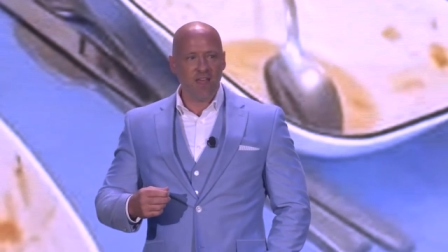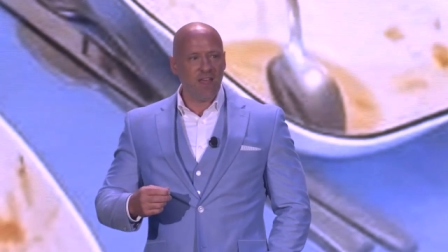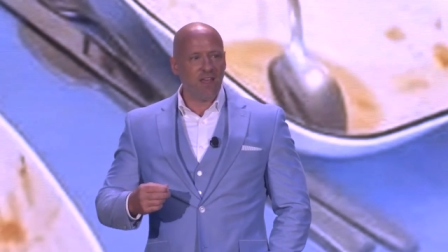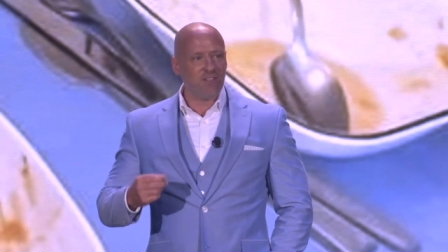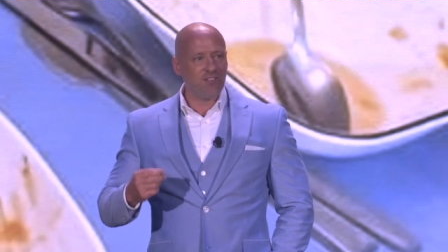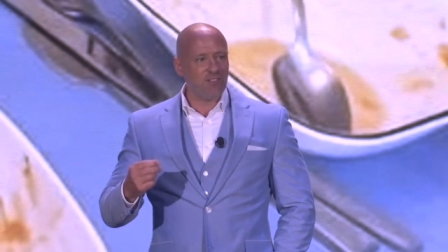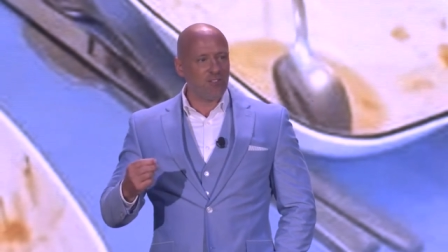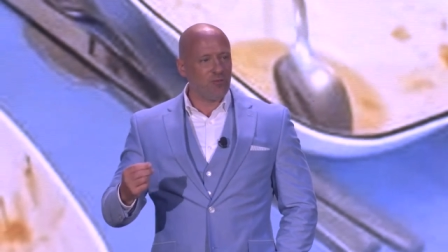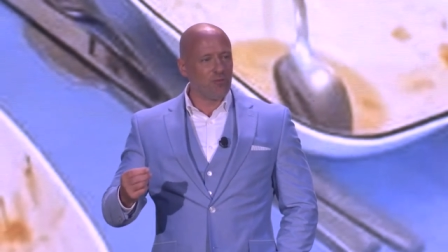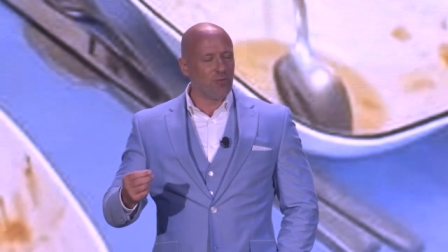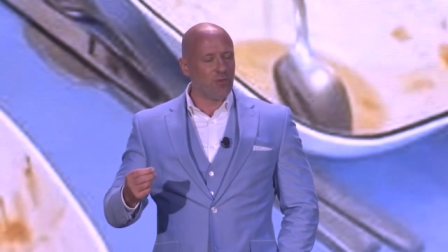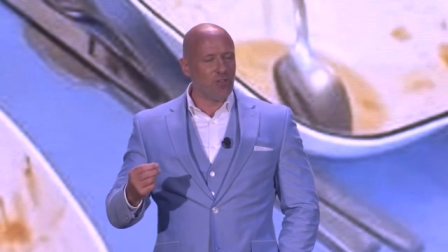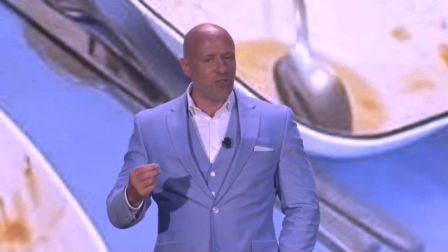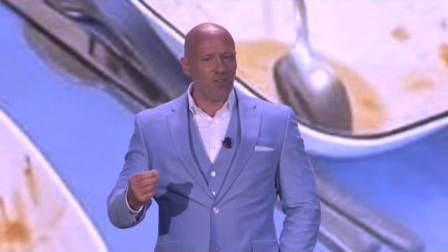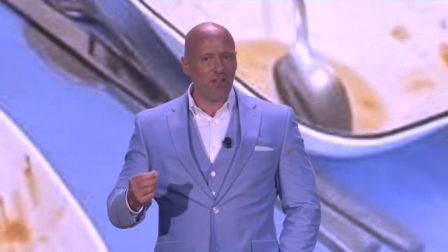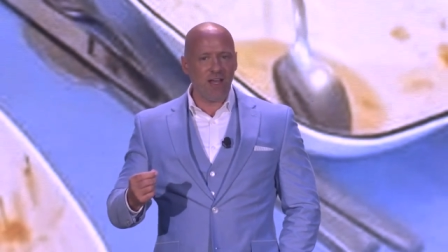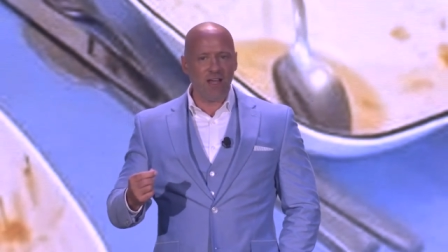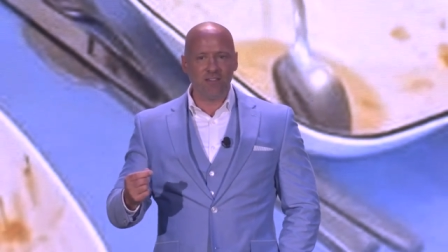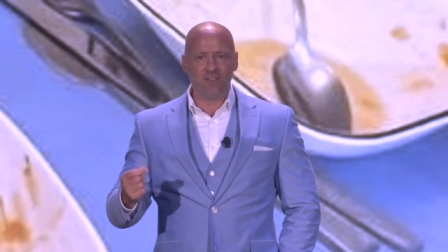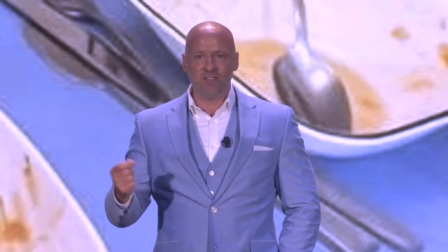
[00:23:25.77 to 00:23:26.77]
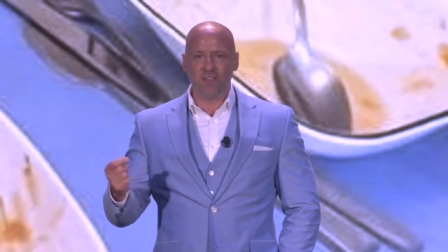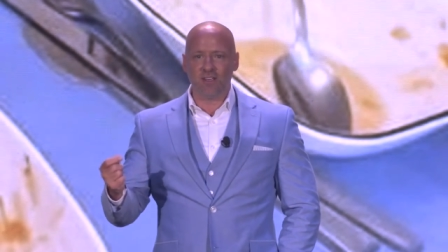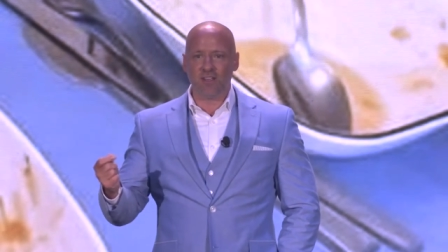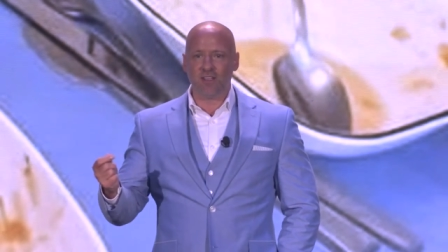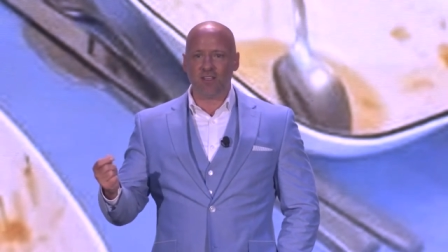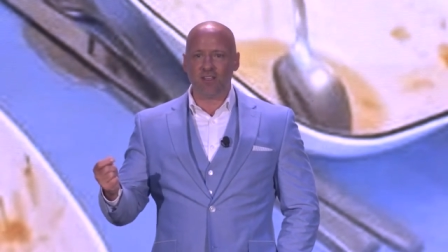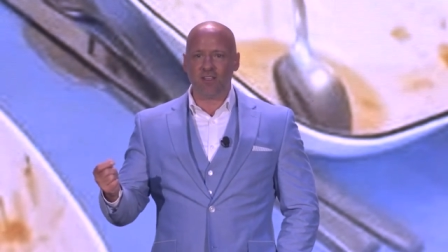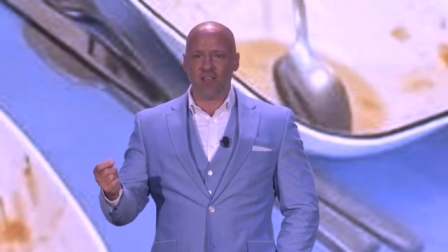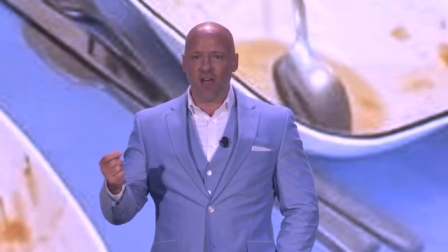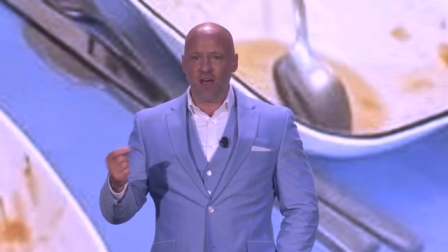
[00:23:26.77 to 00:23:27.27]
And she realized that
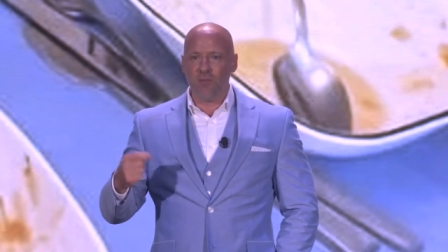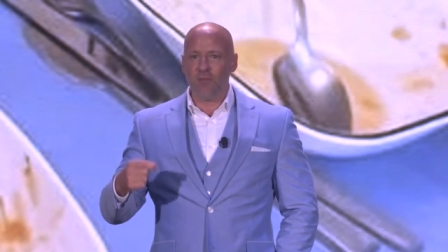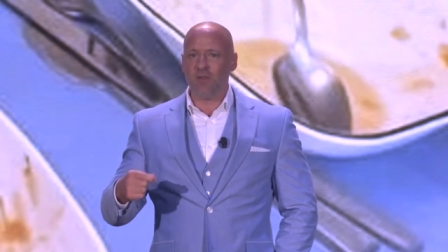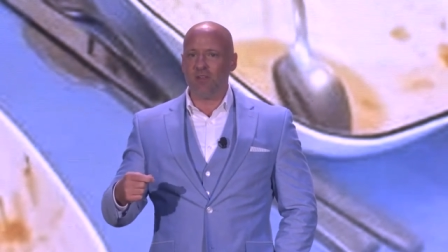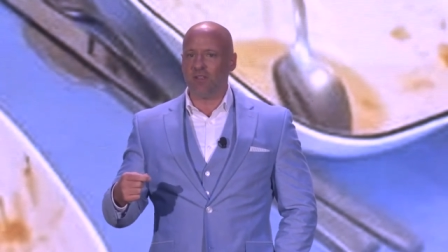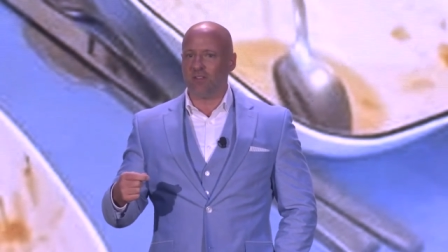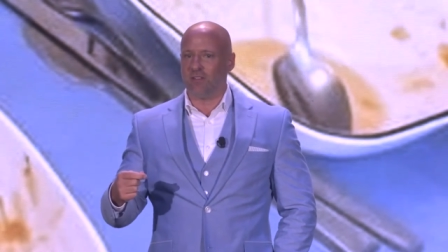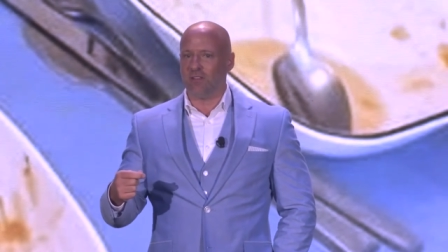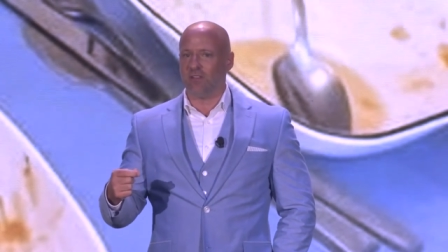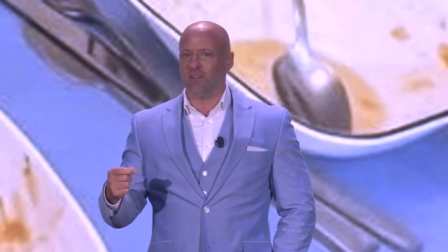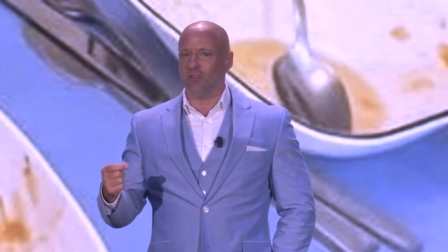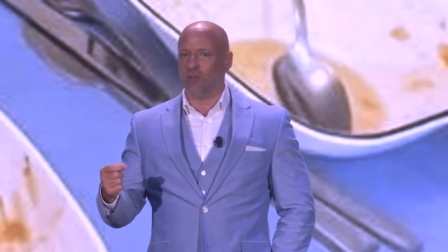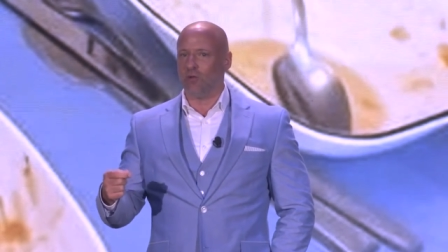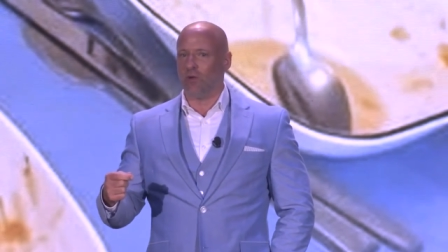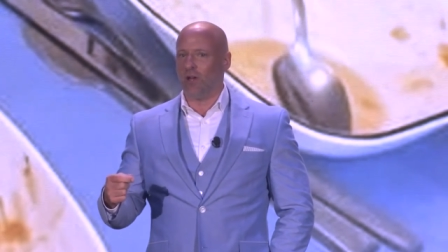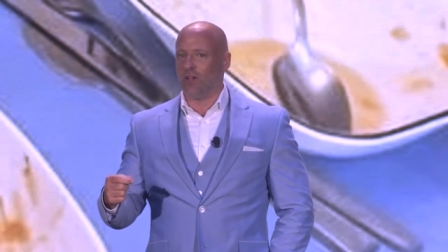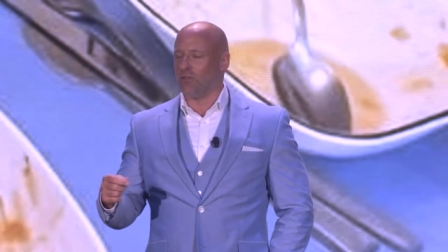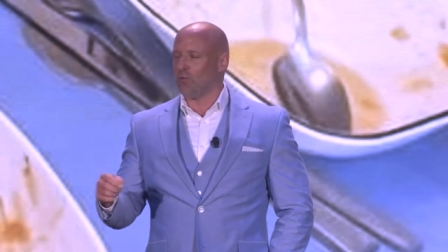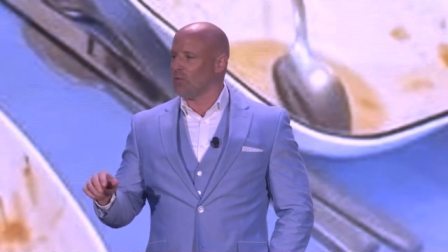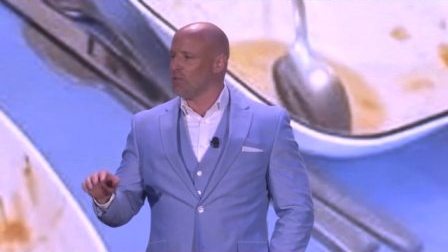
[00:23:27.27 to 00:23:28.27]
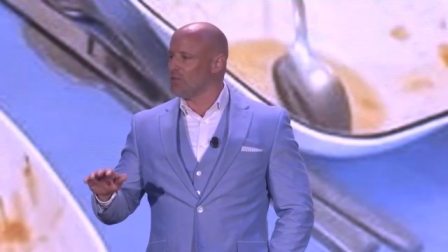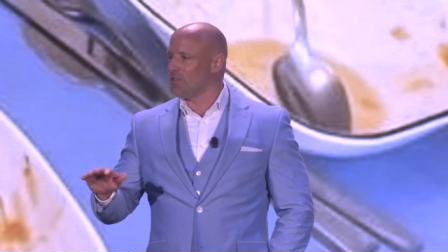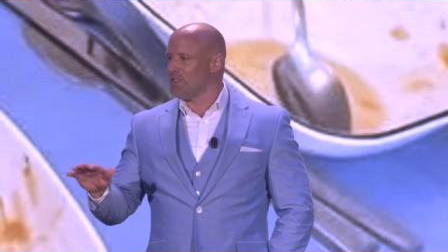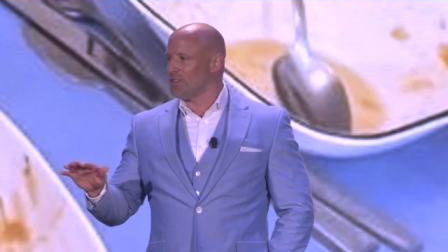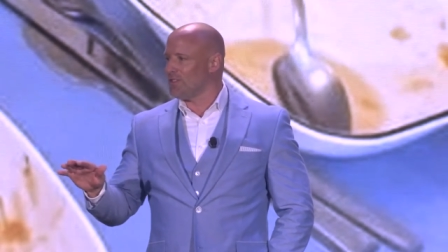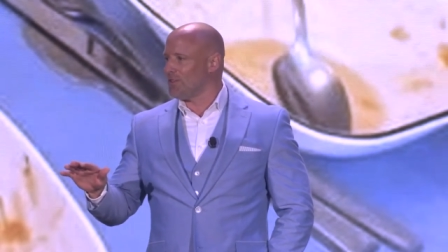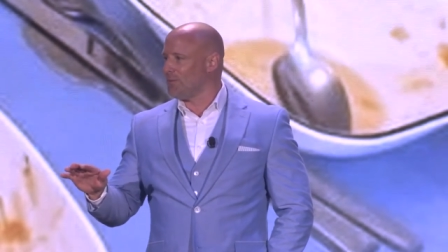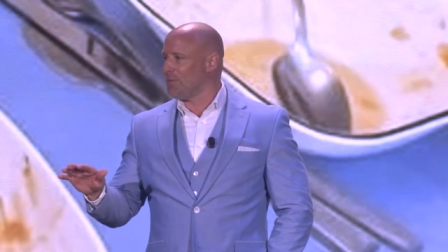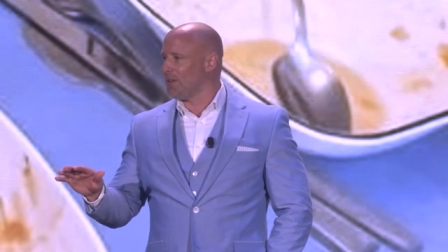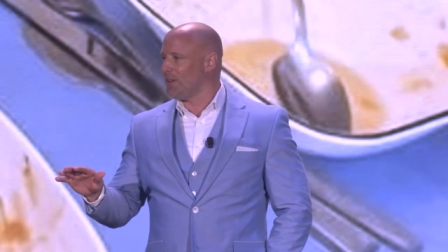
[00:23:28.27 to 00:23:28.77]
coming to the U S was
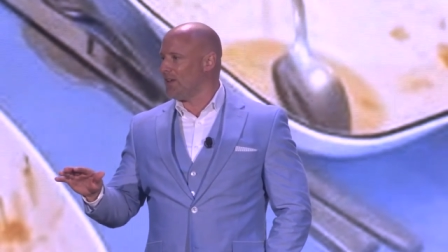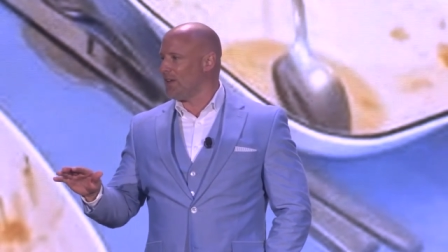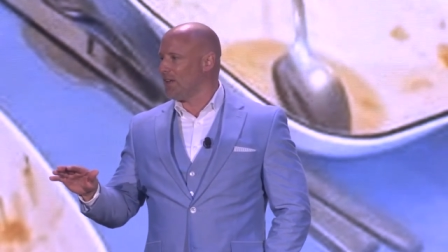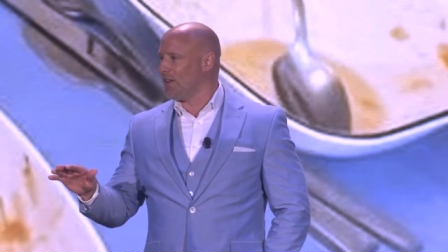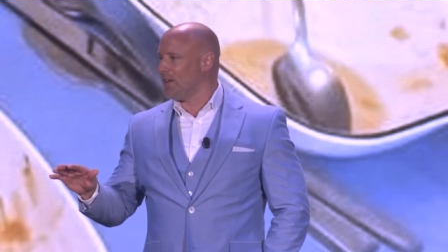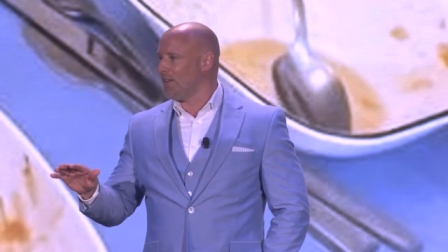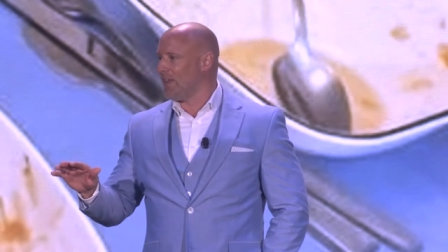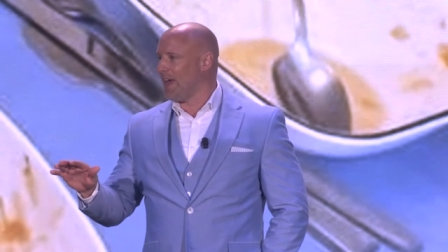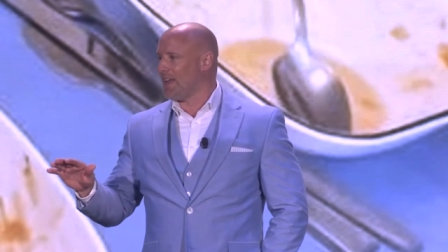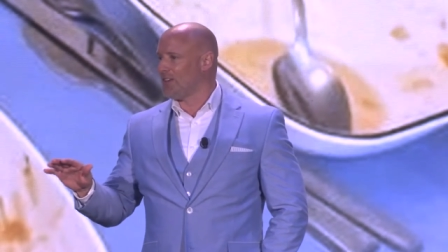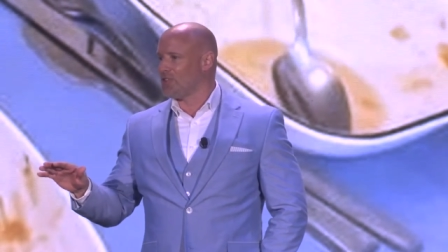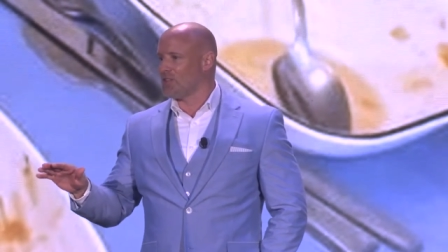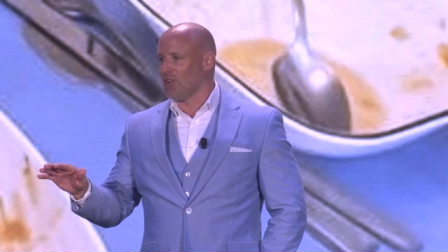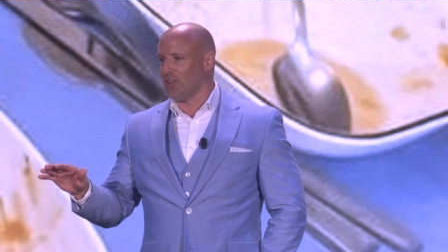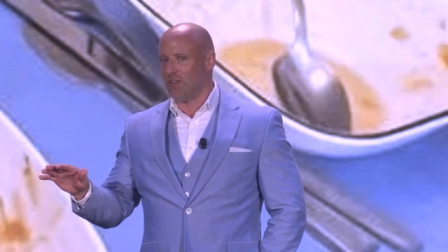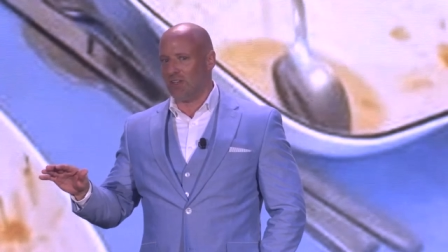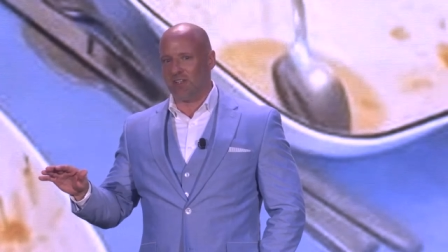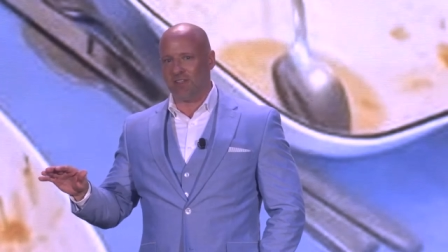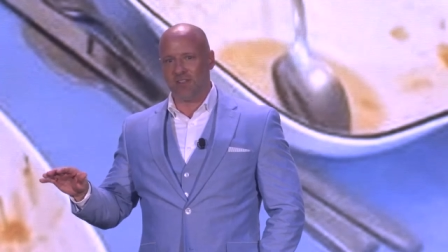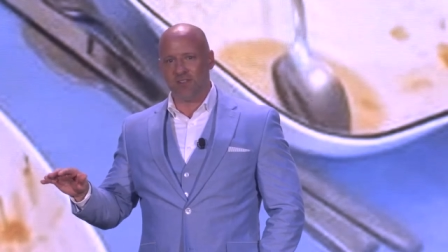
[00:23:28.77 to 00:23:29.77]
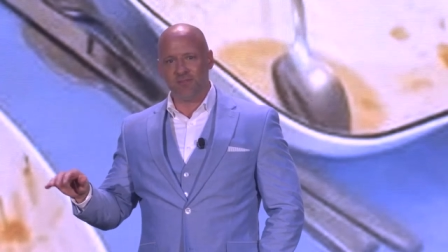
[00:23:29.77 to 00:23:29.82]
just the beginning of that journey.